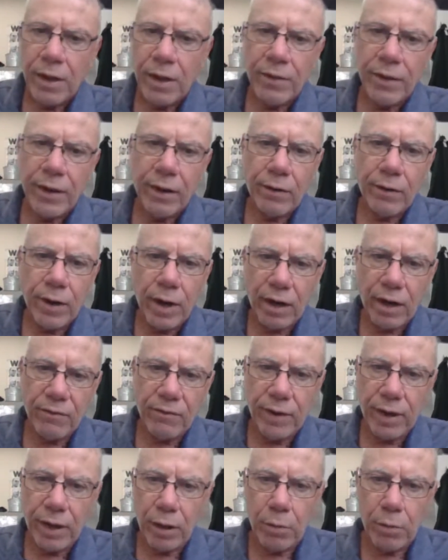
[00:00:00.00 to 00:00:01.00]
that are not
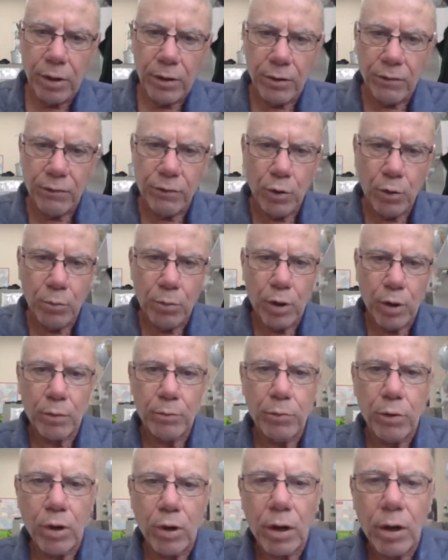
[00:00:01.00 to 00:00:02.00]
available in the
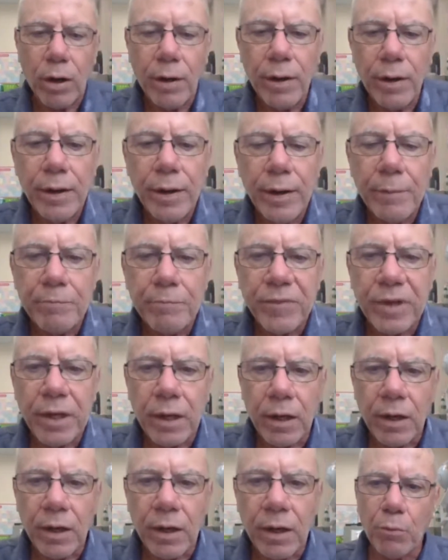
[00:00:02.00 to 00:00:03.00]
Faubourg book.
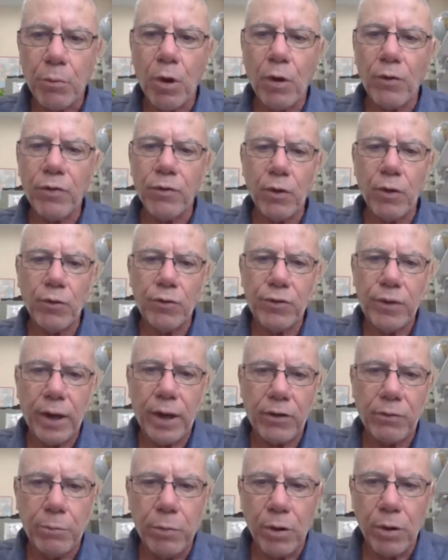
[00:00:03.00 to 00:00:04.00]
So both of those
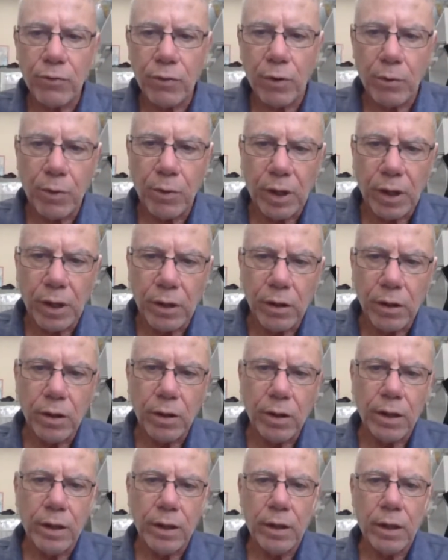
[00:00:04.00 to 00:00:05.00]
textbooks are really
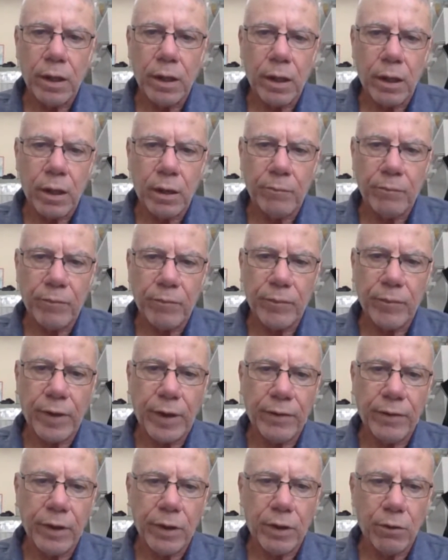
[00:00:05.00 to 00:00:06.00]
good, and
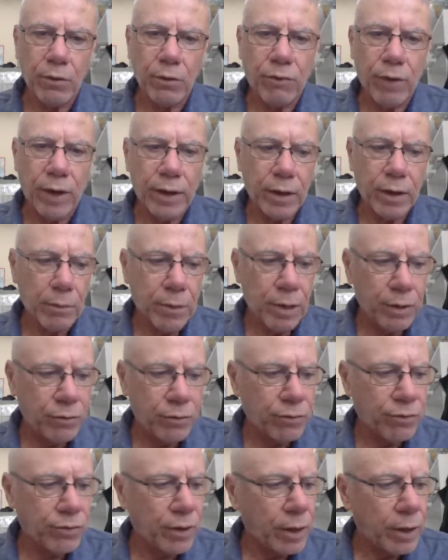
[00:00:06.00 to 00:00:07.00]
I think you'll find them
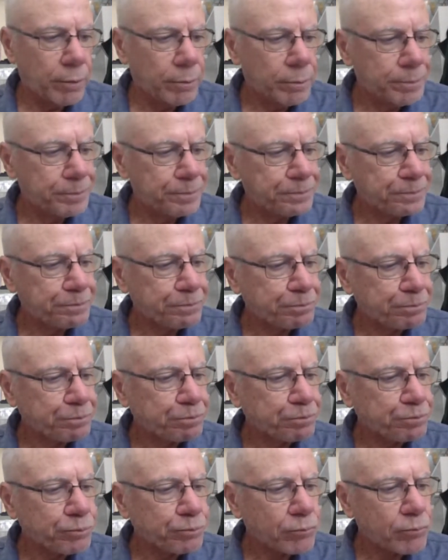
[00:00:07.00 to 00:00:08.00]
interesting.
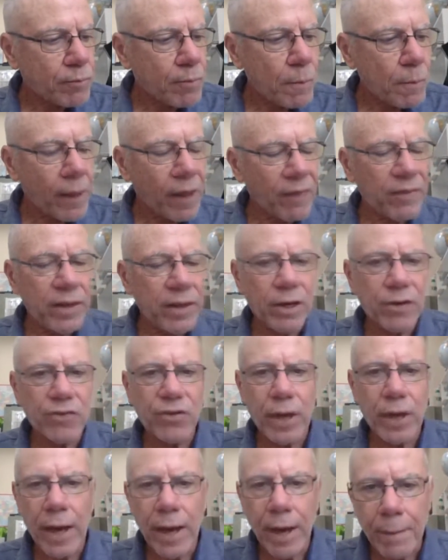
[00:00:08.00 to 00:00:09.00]
The
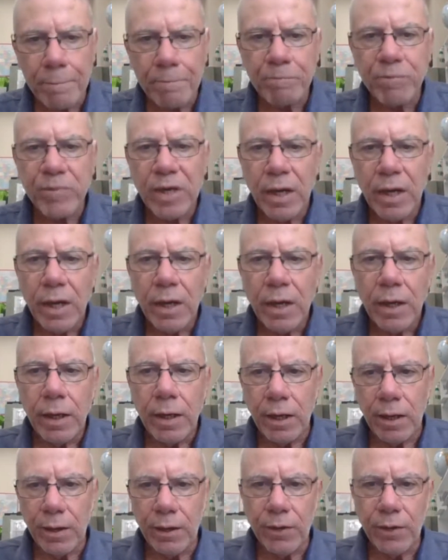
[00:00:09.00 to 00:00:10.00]
exam
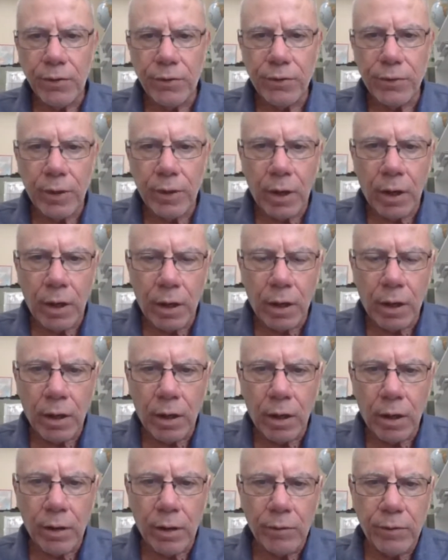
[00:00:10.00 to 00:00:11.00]
is
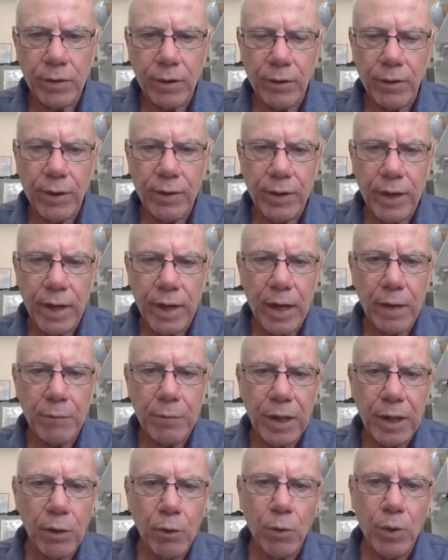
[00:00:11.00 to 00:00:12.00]
during the
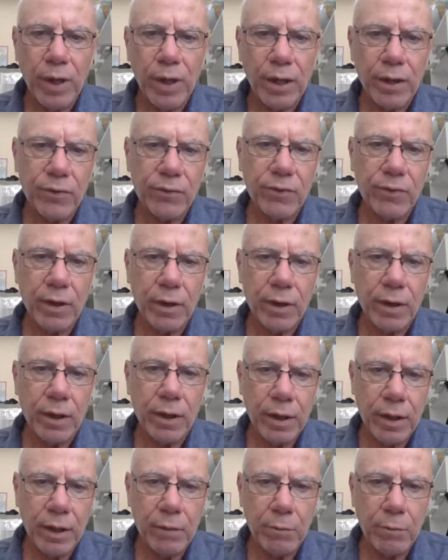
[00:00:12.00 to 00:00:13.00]
AP weeks
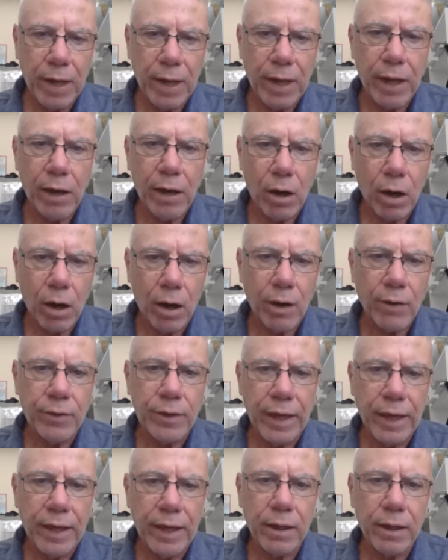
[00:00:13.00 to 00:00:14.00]
in May. Our
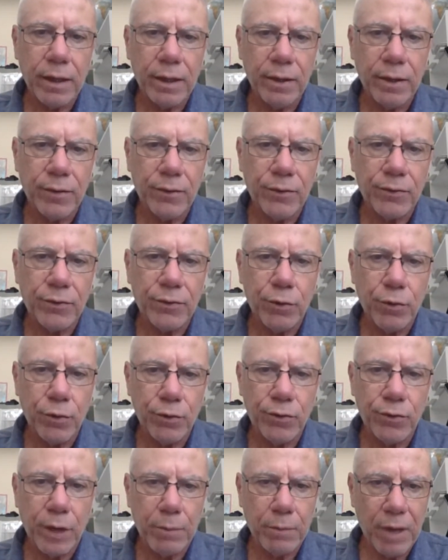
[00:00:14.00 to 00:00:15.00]
date is
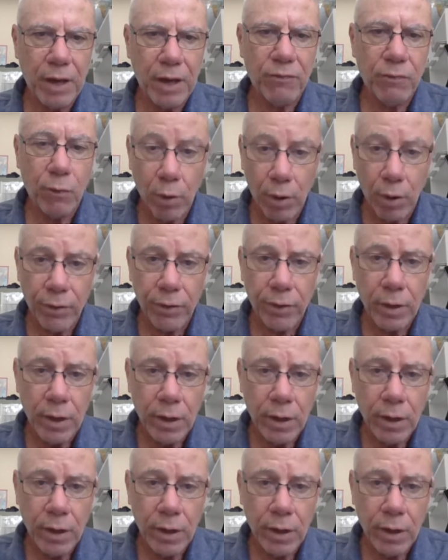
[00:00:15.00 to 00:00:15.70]
Tuesday, May 4th.